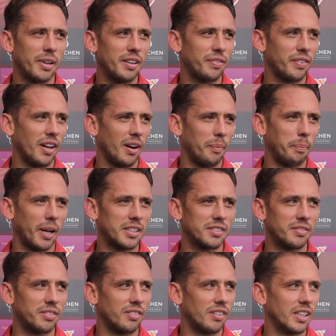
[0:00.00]
be fair, I'm
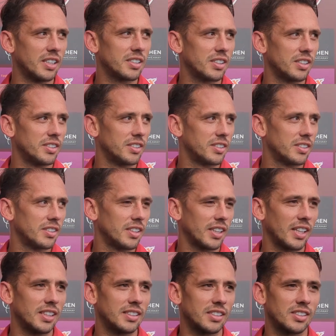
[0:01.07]
buzzing for Reese because the
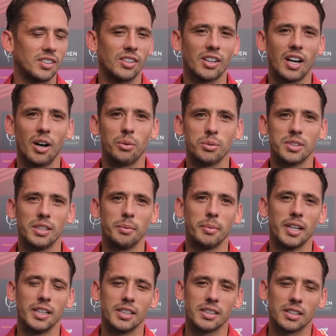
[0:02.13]
geezer's got goals in a
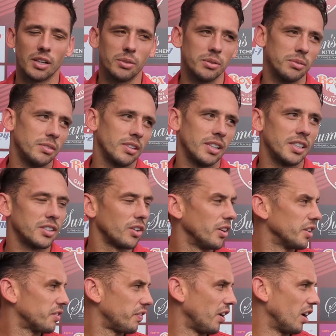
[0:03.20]
minute, so he's got
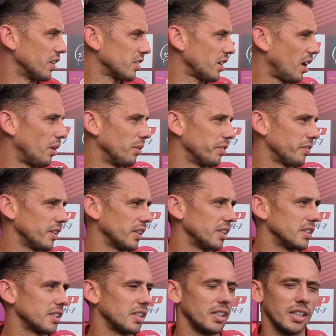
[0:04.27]
his first goal. I think
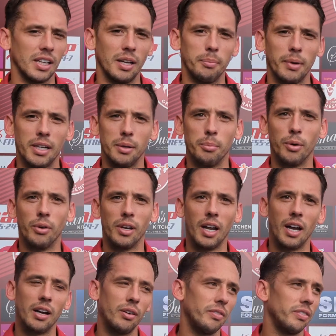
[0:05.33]
he's going to get many more
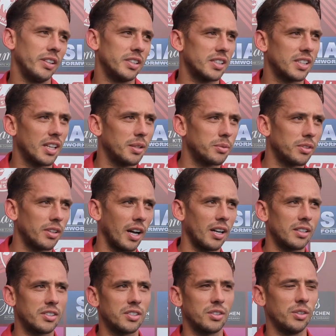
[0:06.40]
now. Hopefully, he just keeps on
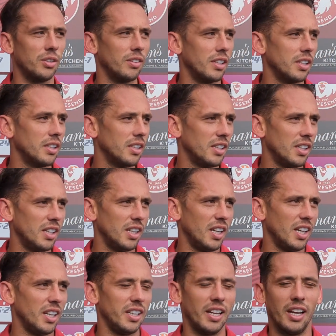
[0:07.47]
going and scoring.
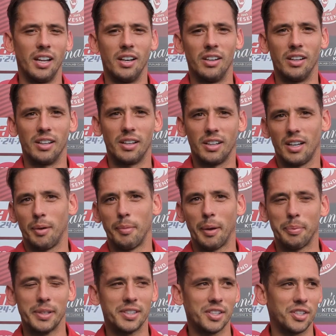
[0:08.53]
Yeah, look, I'm
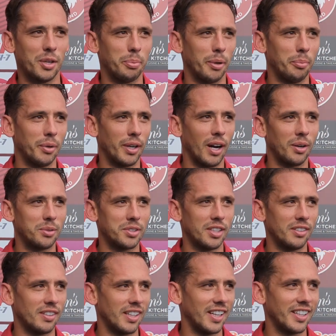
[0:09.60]
happy to chip in with goals
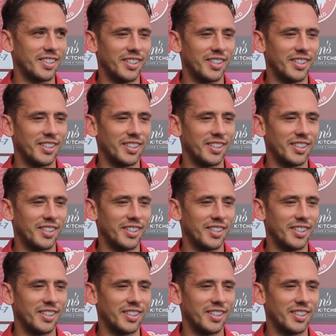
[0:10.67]
here. And,